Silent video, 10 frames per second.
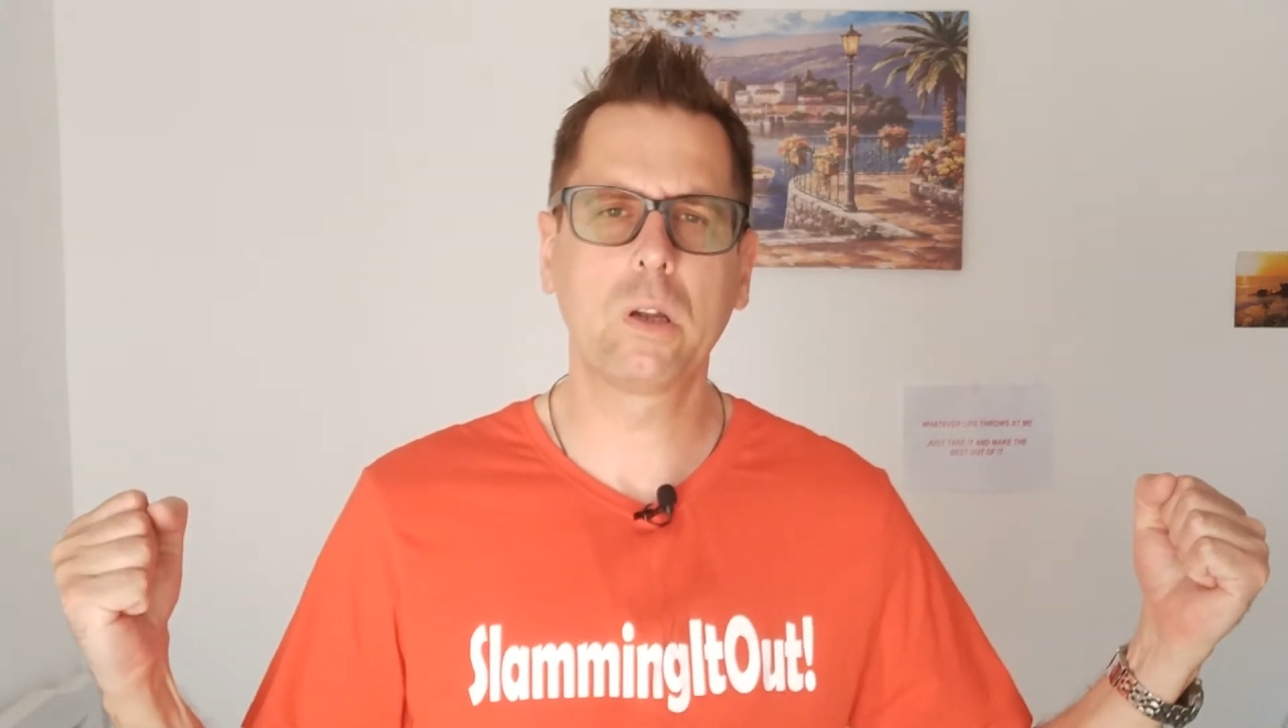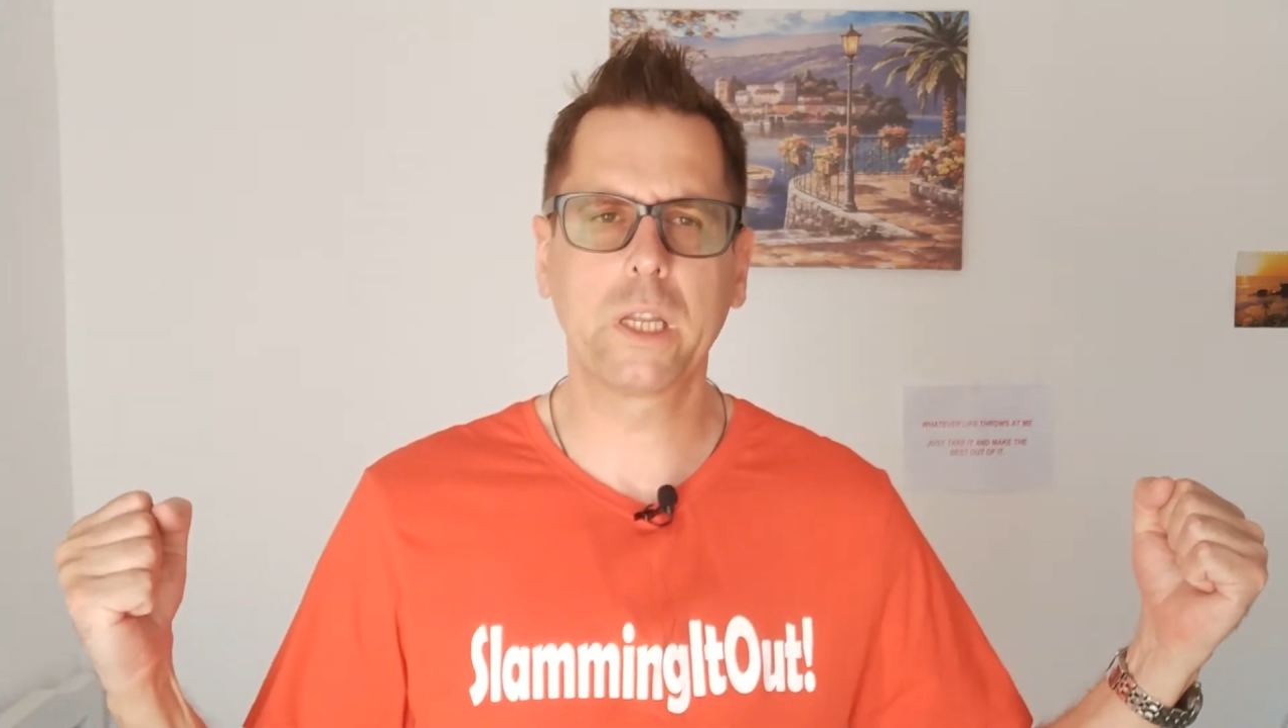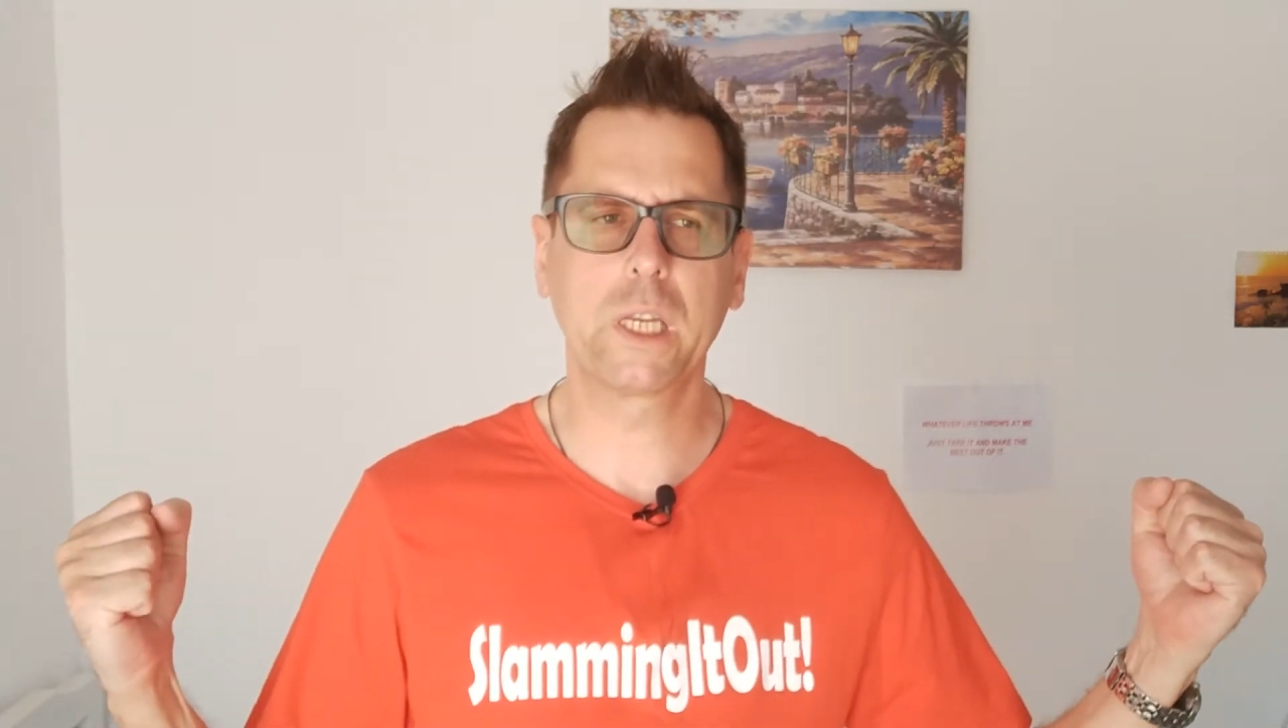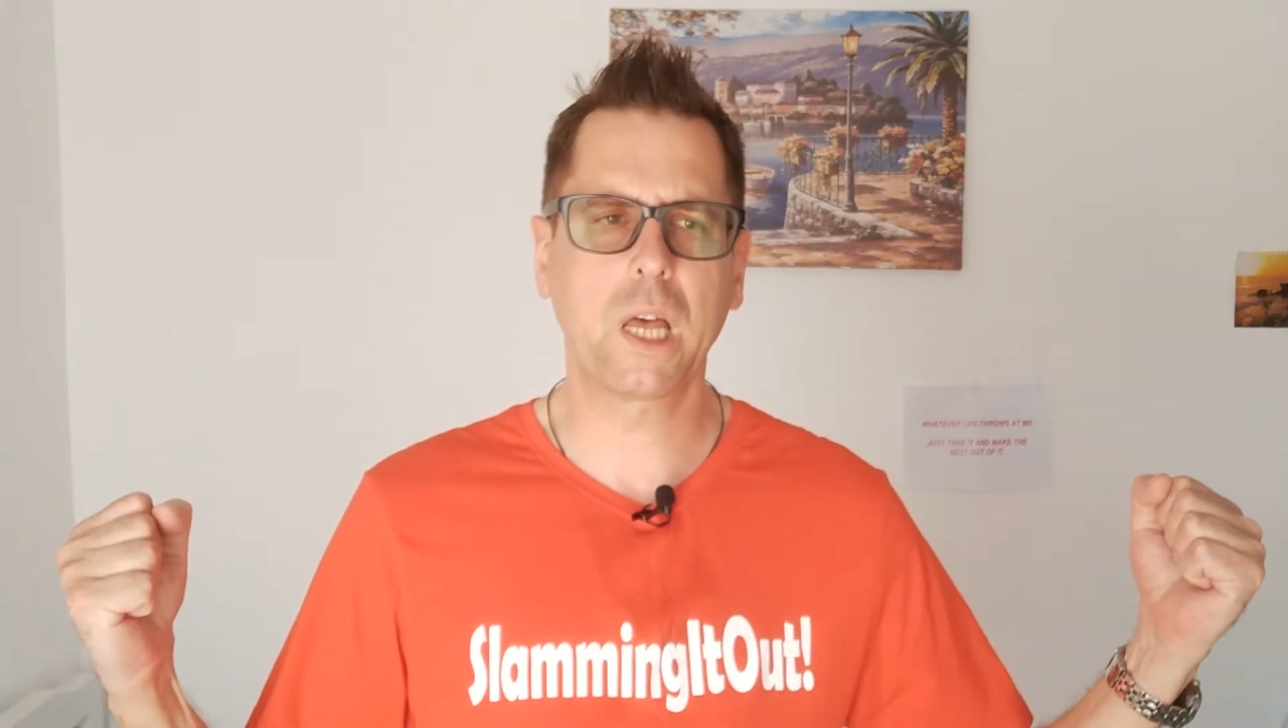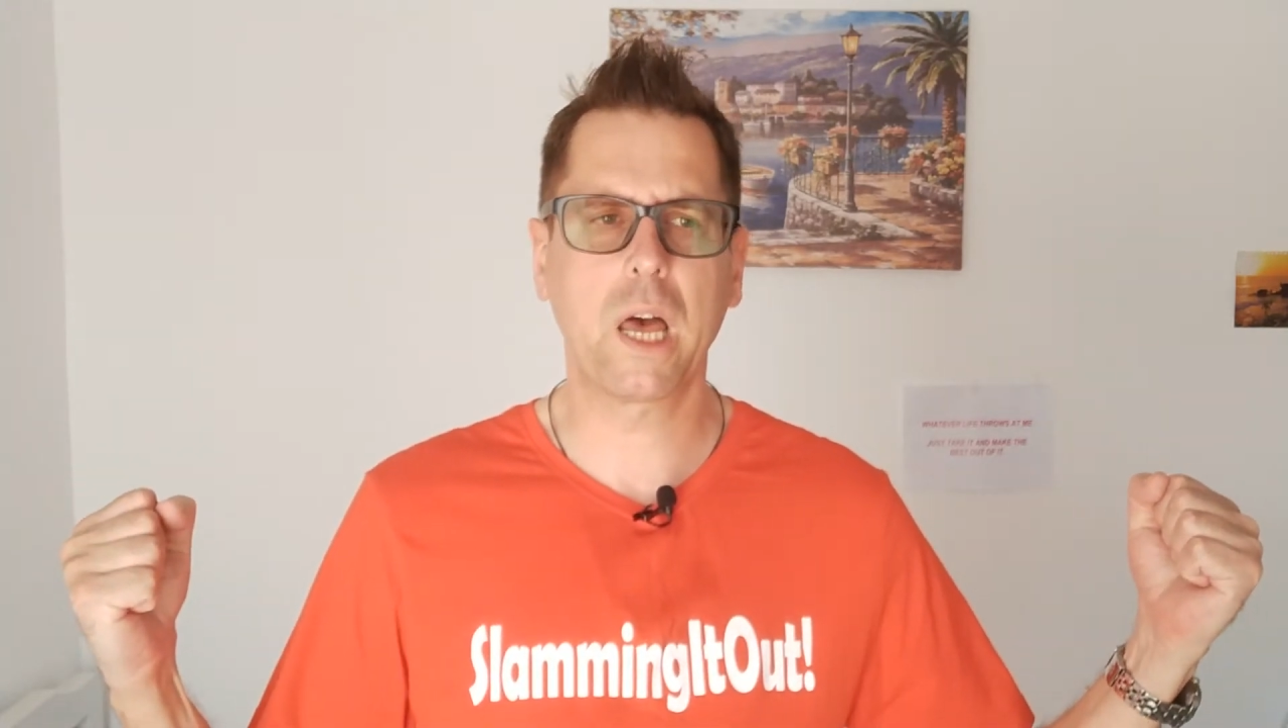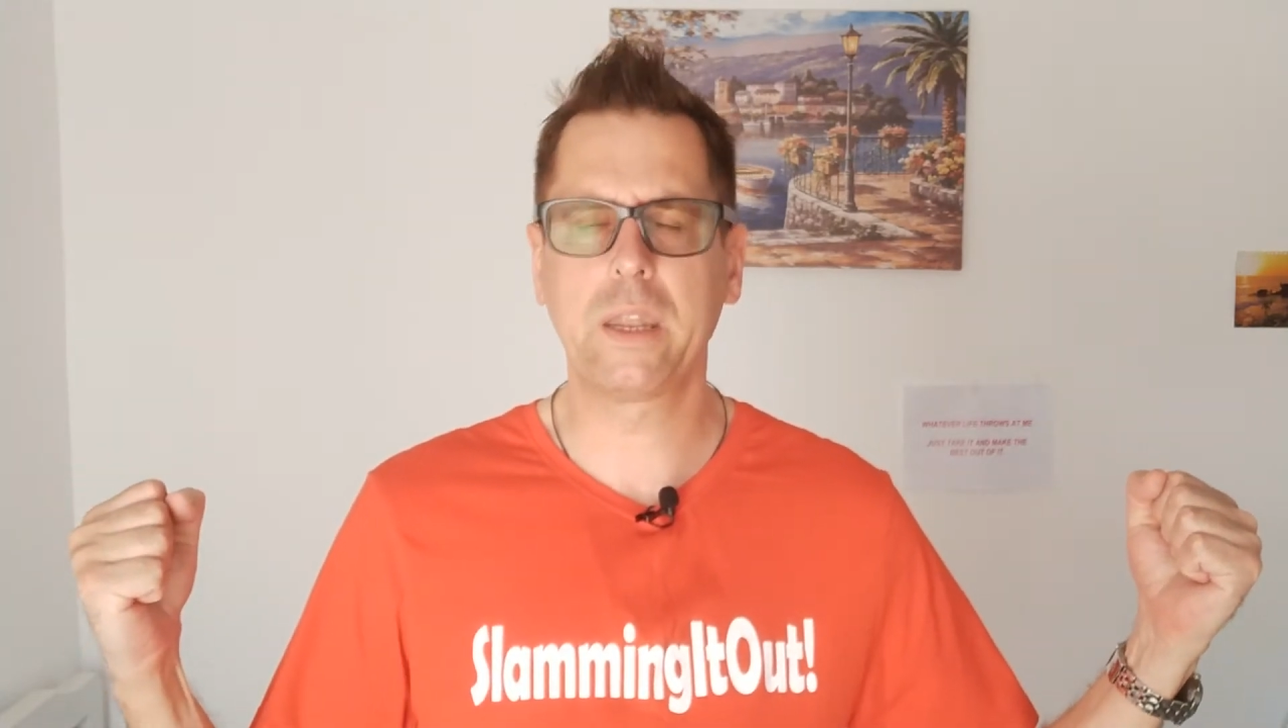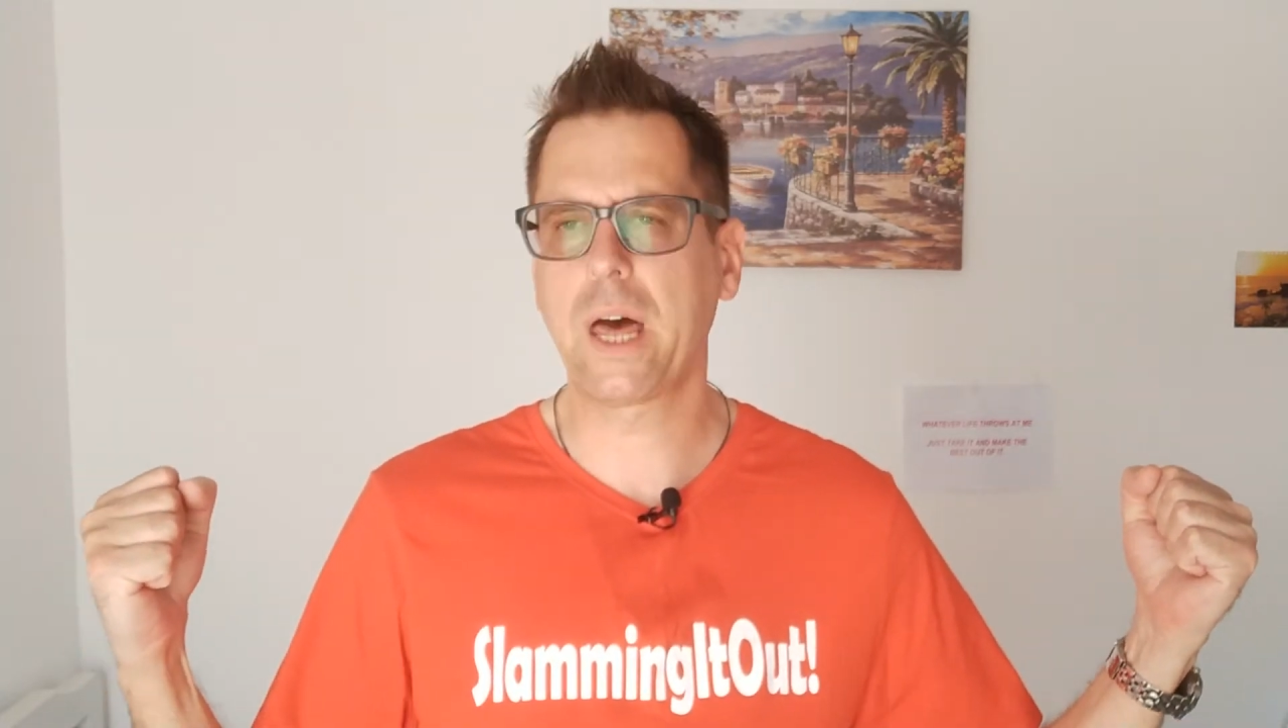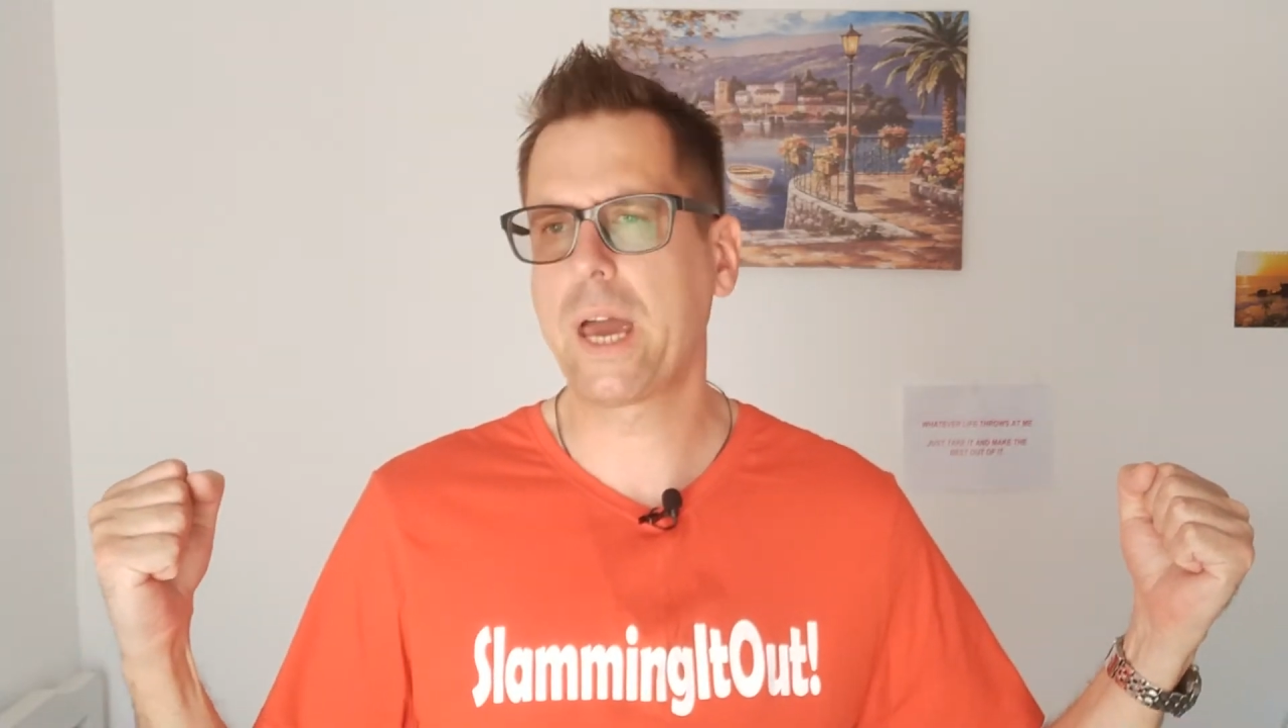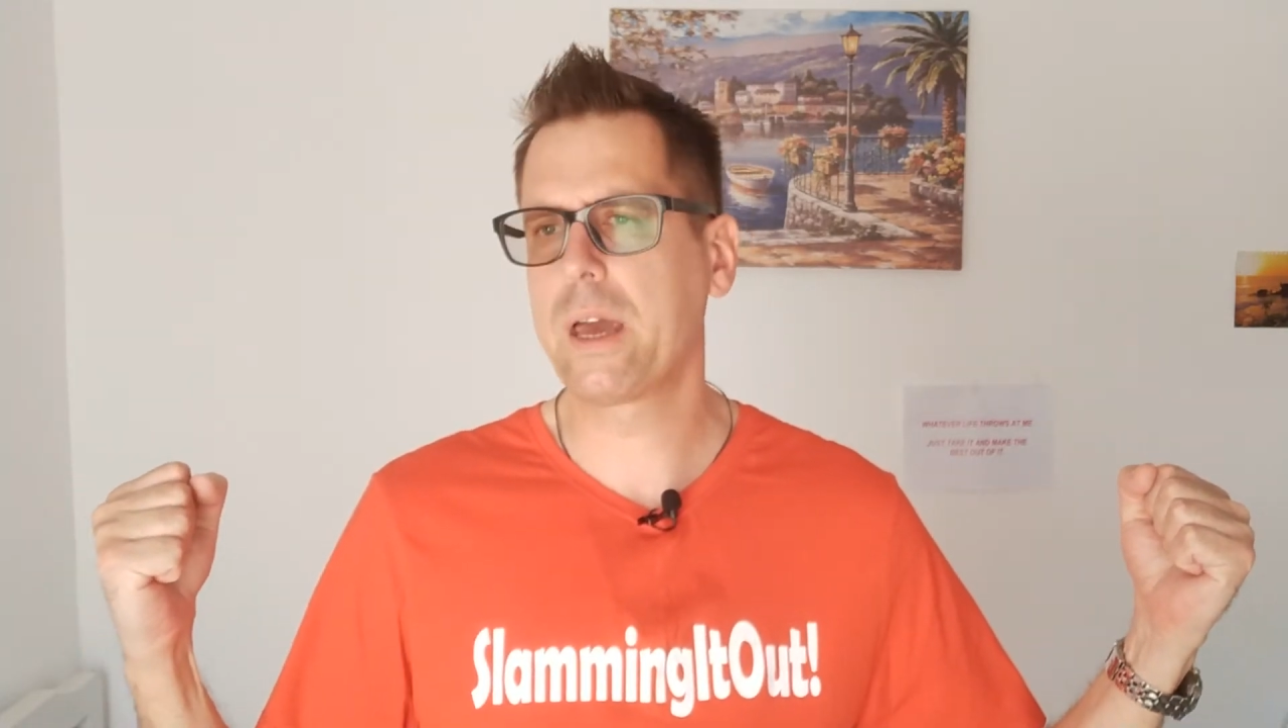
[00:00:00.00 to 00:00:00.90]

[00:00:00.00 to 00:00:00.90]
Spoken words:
leader and I